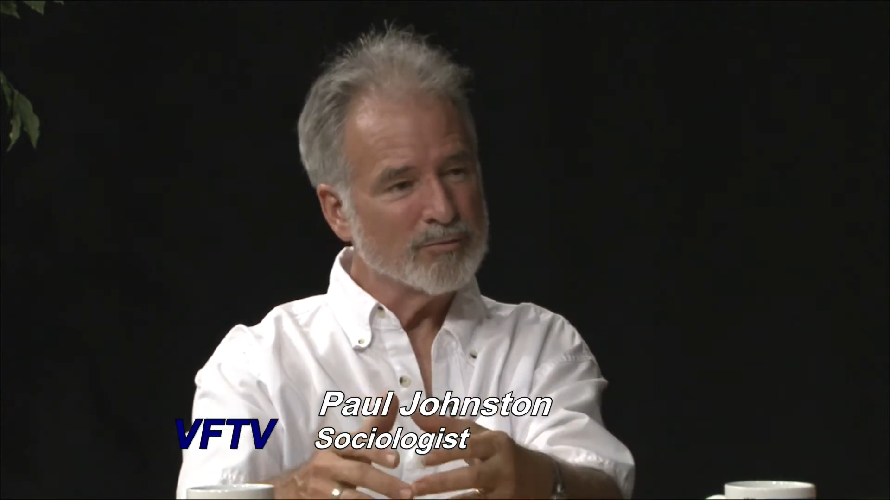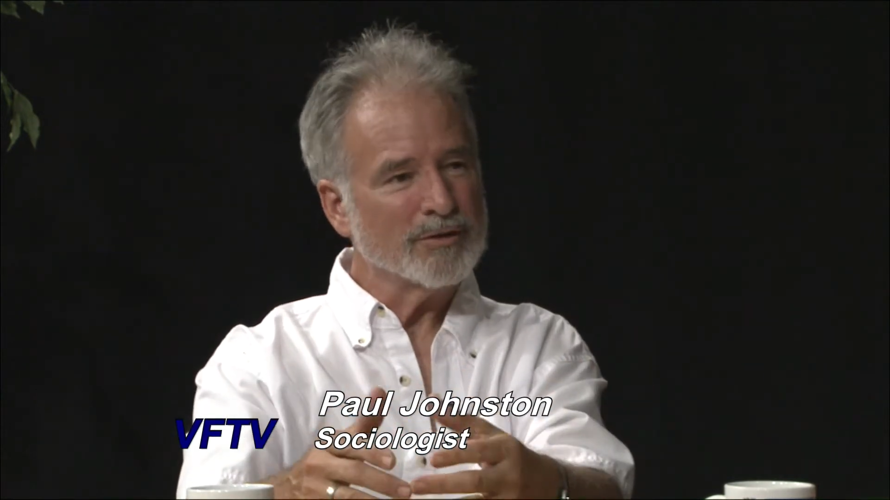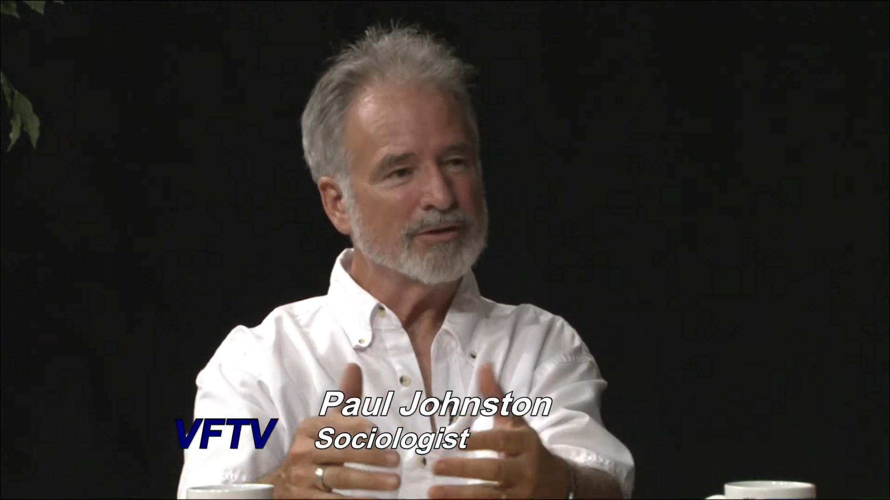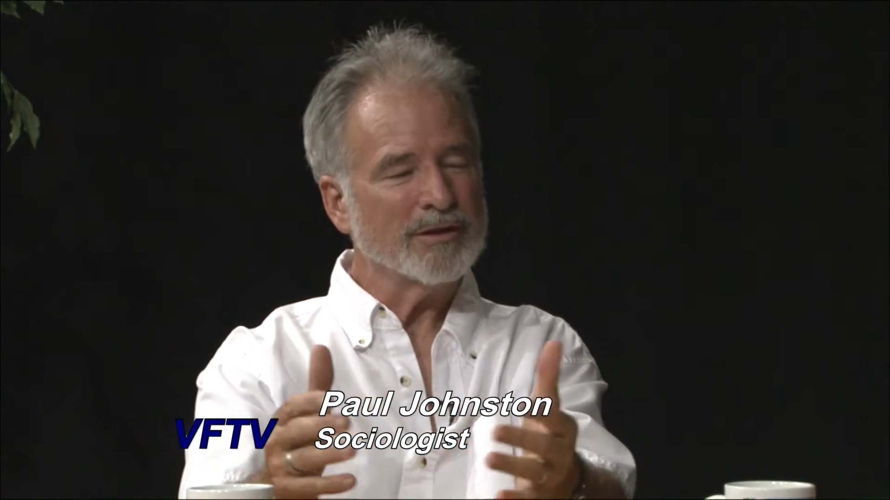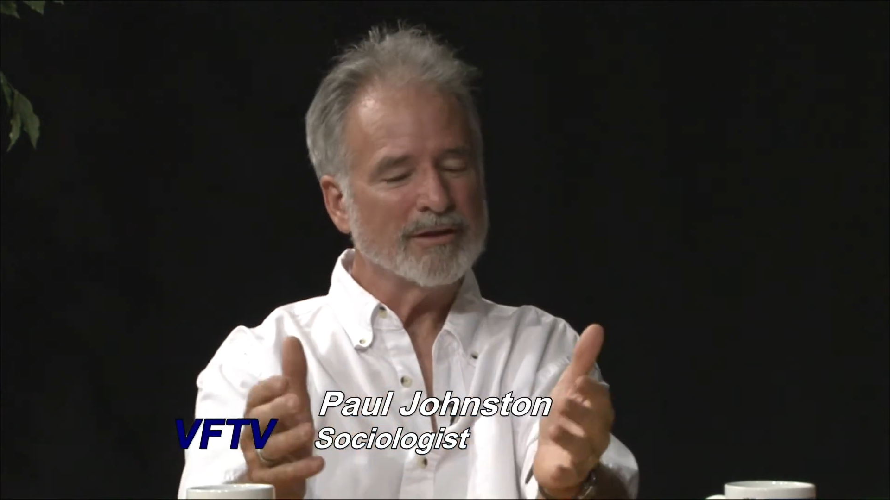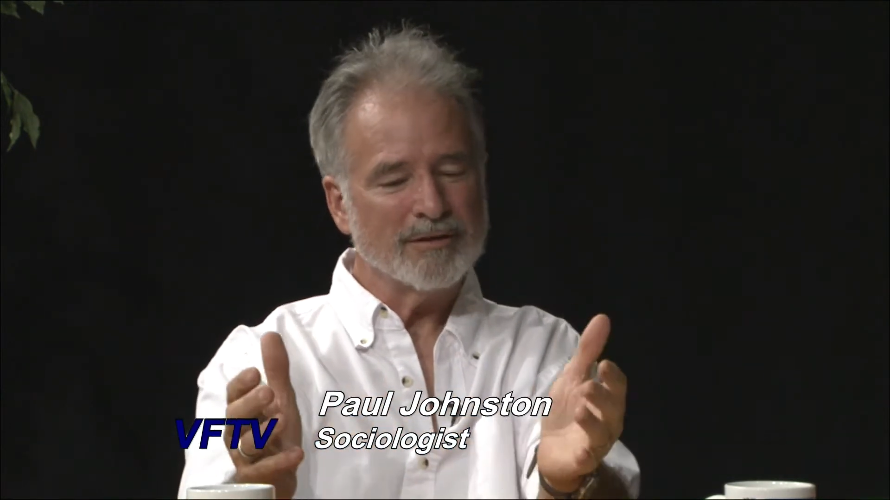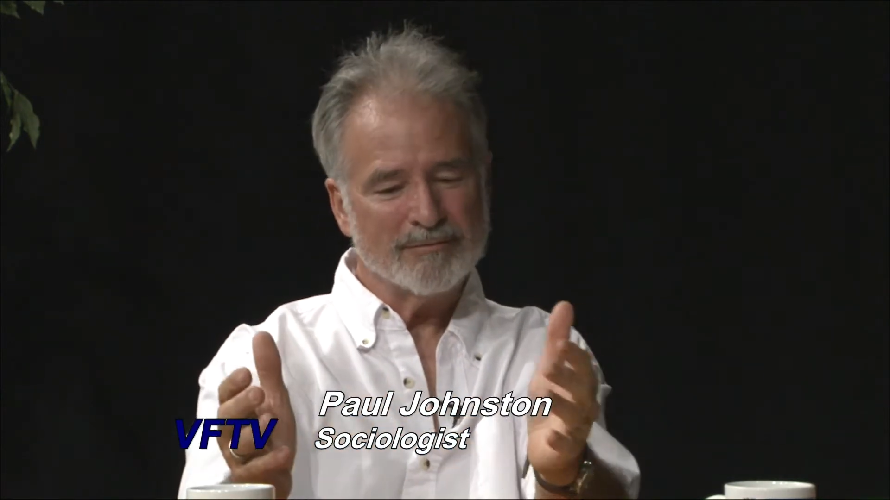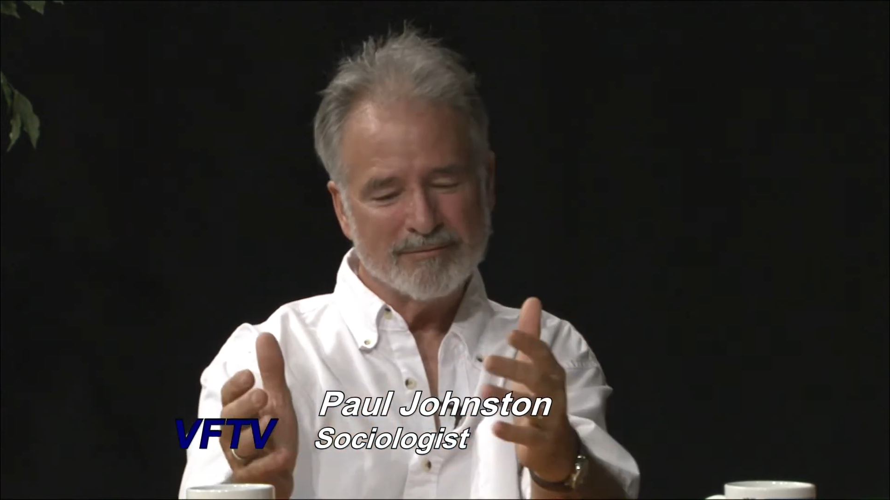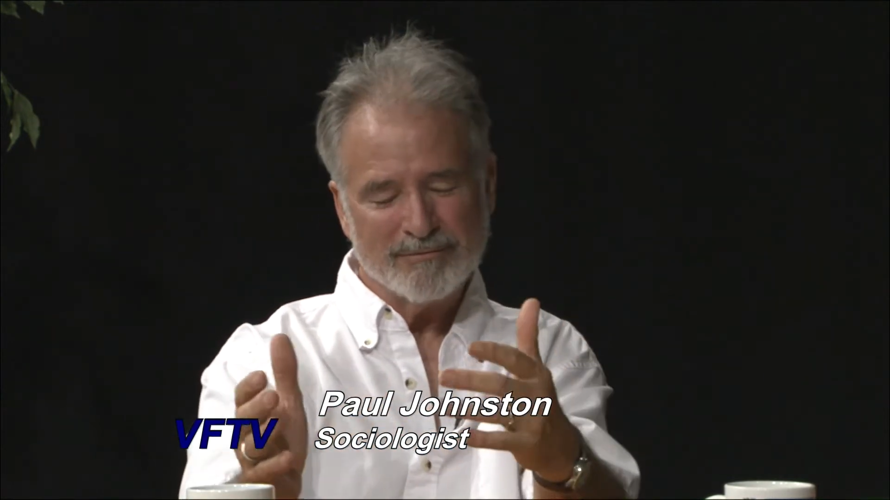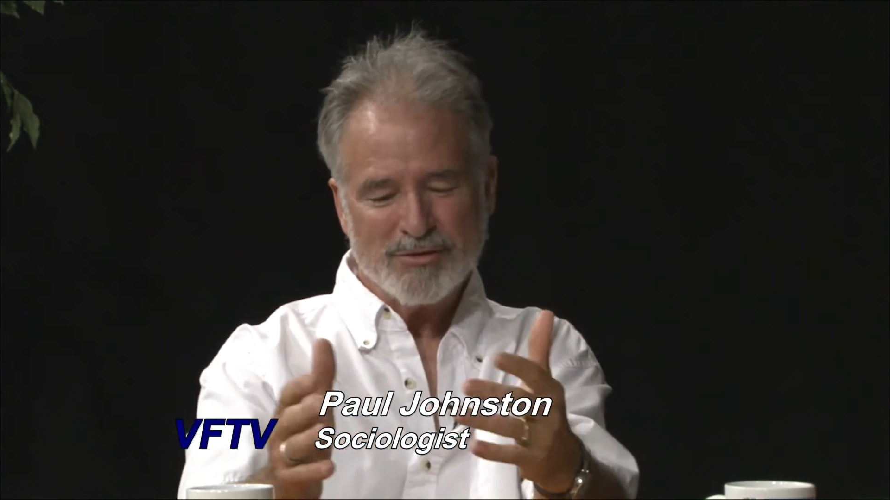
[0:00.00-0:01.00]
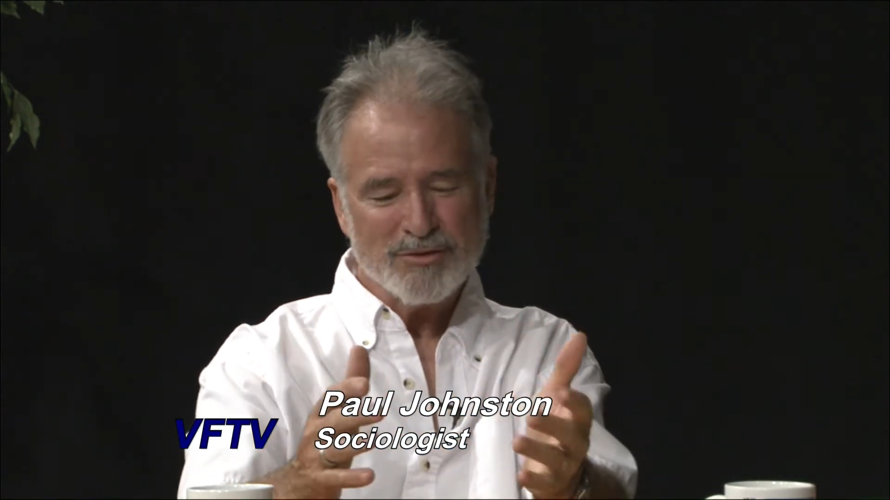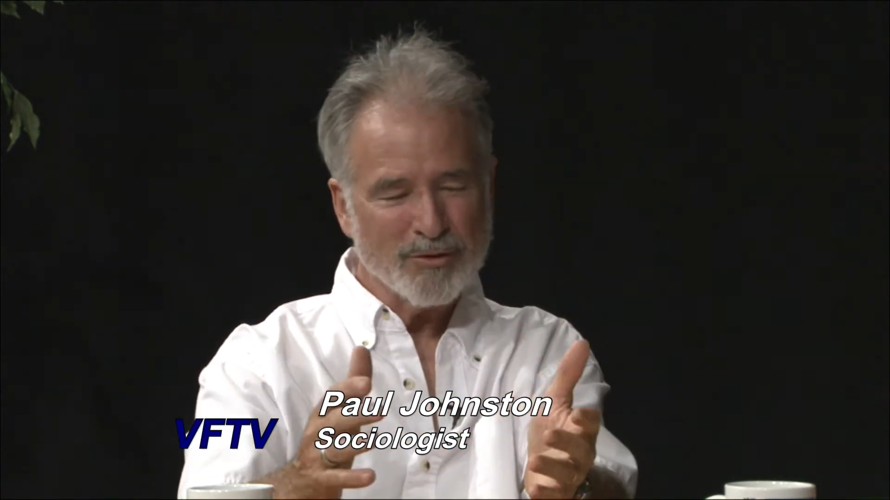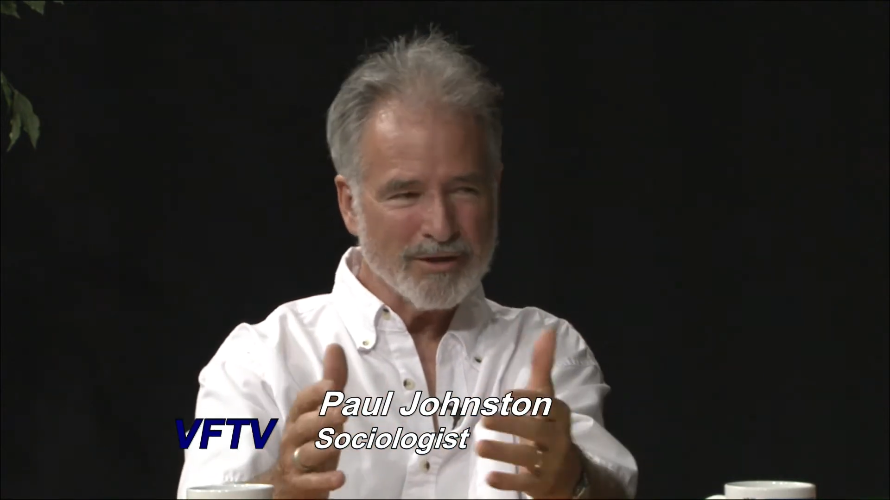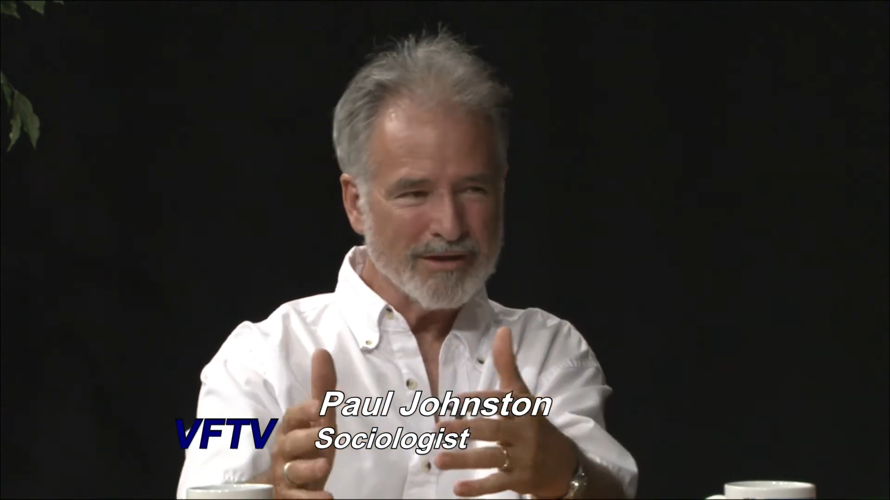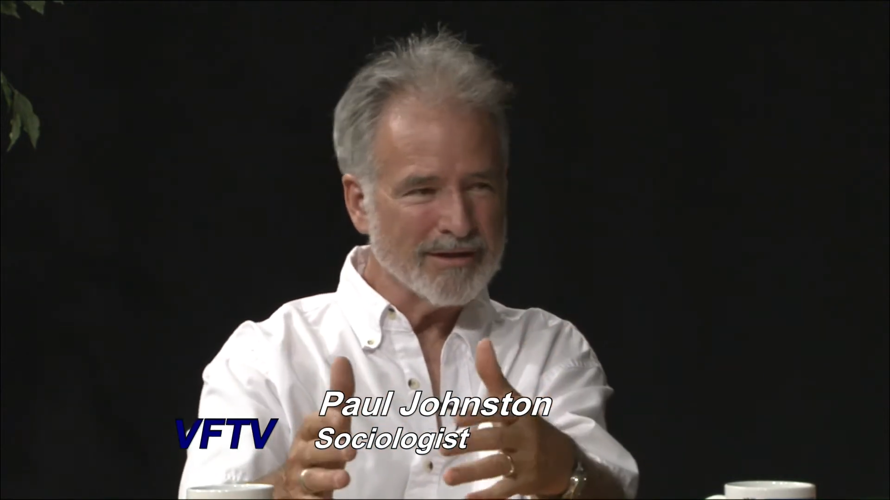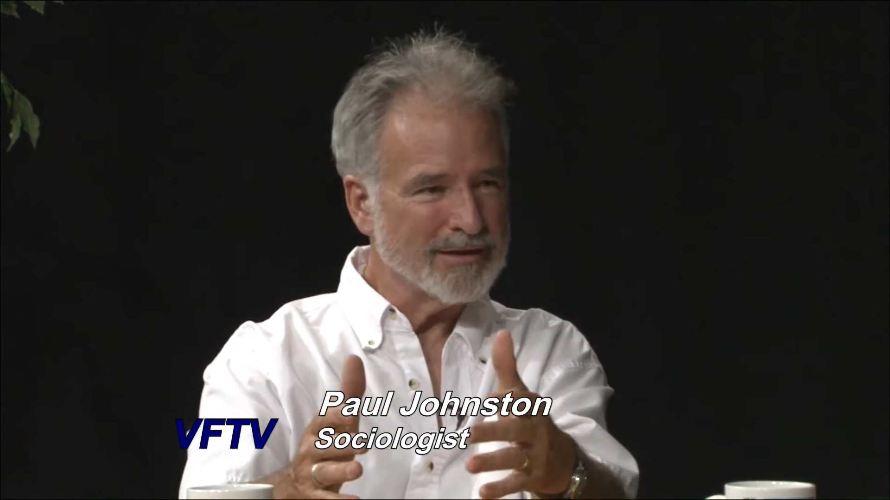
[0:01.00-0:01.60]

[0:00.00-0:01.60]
working on sorting,